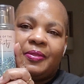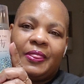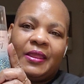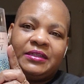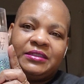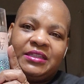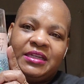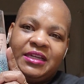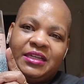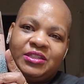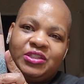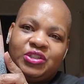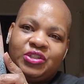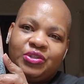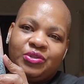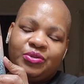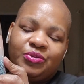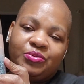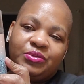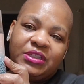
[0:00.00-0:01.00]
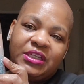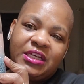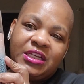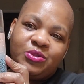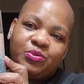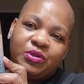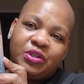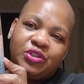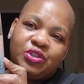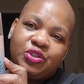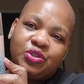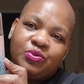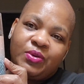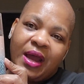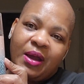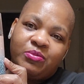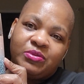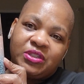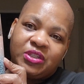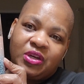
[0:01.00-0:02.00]
These were the two
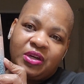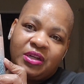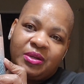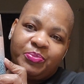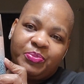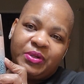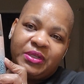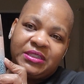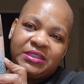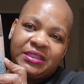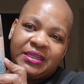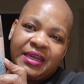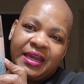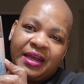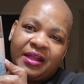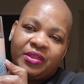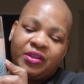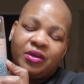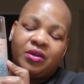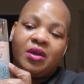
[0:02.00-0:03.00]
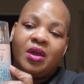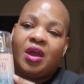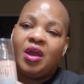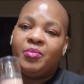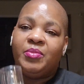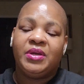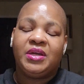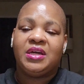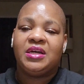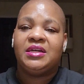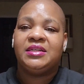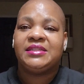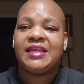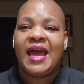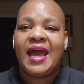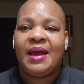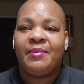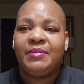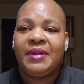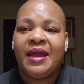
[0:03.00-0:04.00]
I was gonna put together because
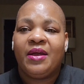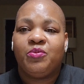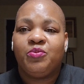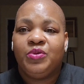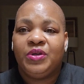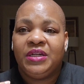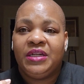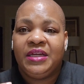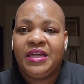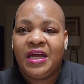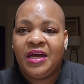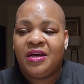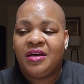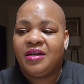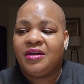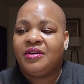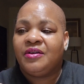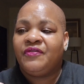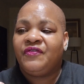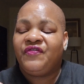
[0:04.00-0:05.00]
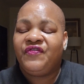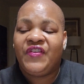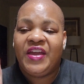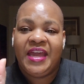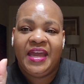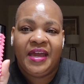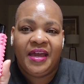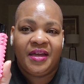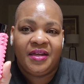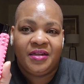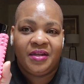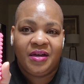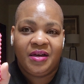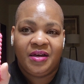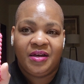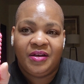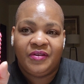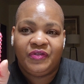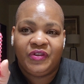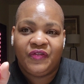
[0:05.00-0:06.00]
I'm not really a fan
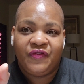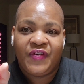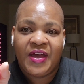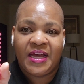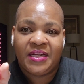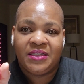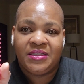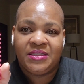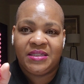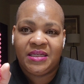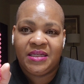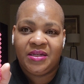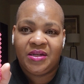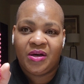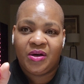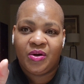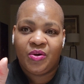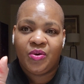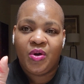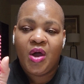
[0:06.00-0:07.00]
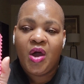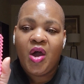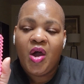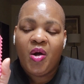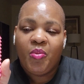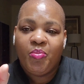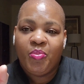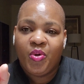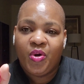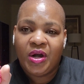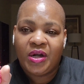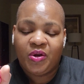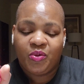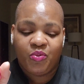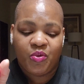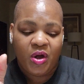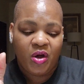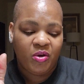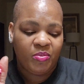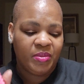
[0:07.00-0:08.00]
of the Valentino Born
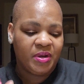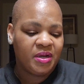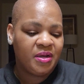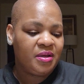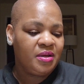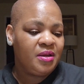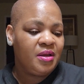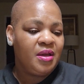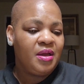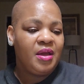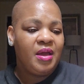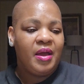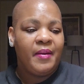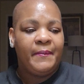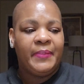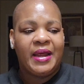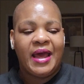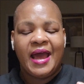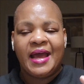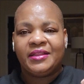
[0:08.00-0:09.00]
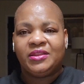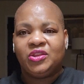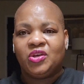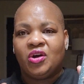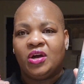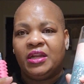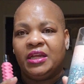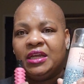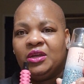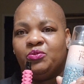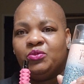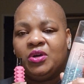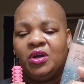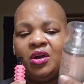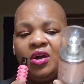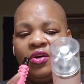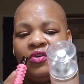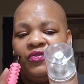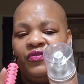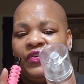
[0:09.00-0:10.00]
Aroma, but I thought it would
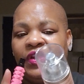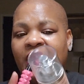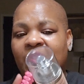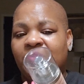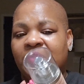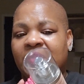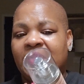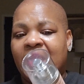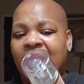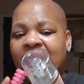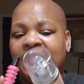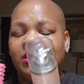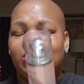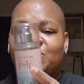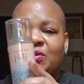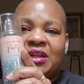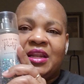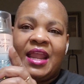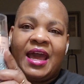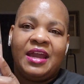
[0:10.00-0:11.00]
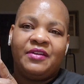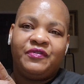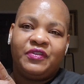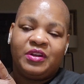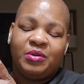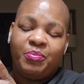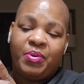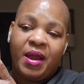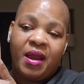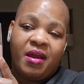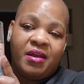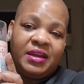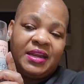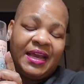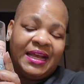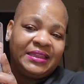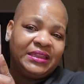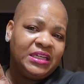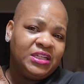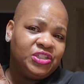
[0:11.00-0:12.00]
go very nice with Life of the Party.
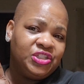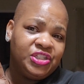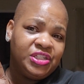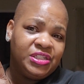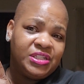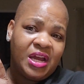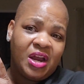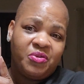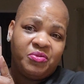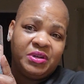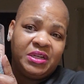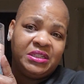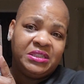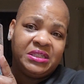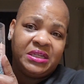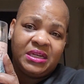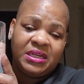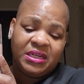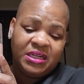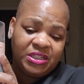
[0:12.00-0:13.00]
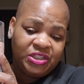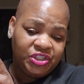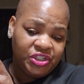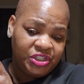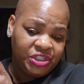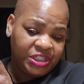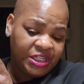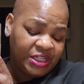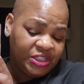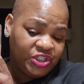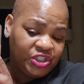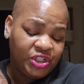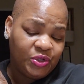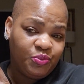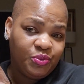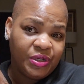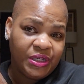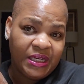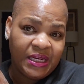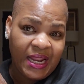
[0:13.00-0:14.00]
I think she's already done it, and she said she
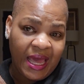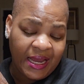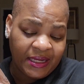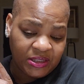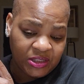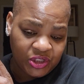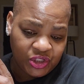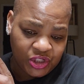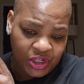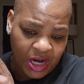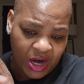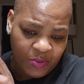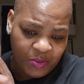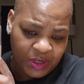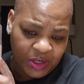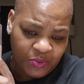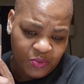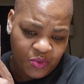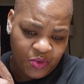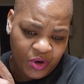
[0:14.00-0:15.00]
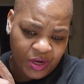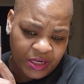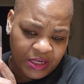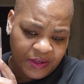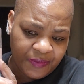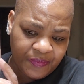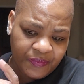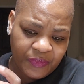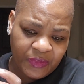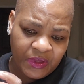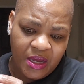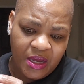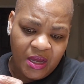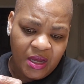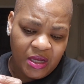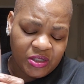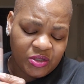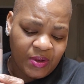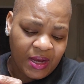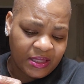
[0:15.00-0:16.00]
really liked it. She already worn it.
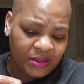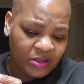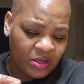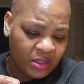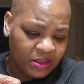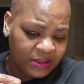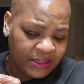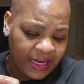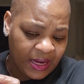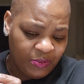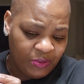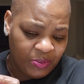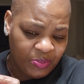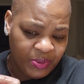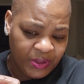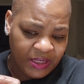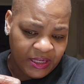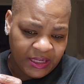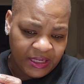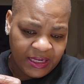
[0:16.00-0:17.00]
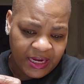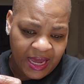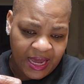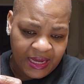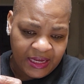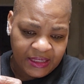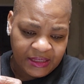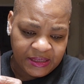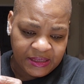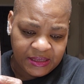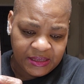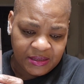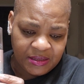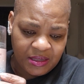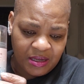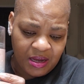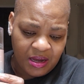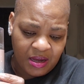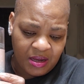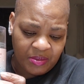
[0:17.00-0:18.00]
So I thought that would be a nice
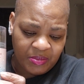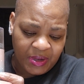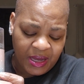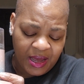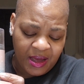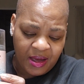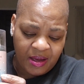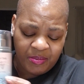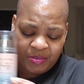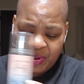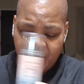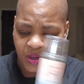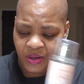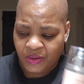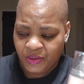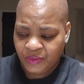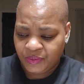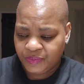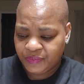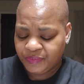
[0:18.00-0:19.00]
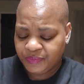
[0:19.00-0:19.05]
combo.